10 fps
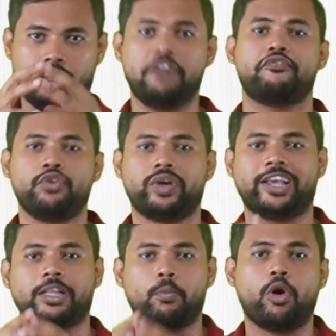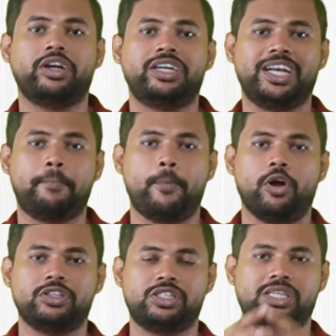if you take the Monetary
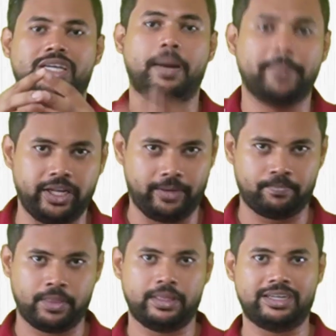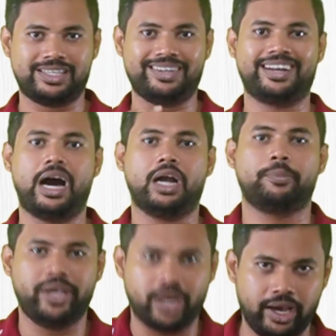Policy Committee, that is under
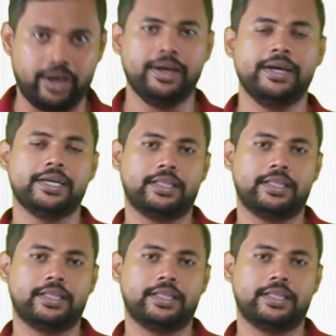RBI,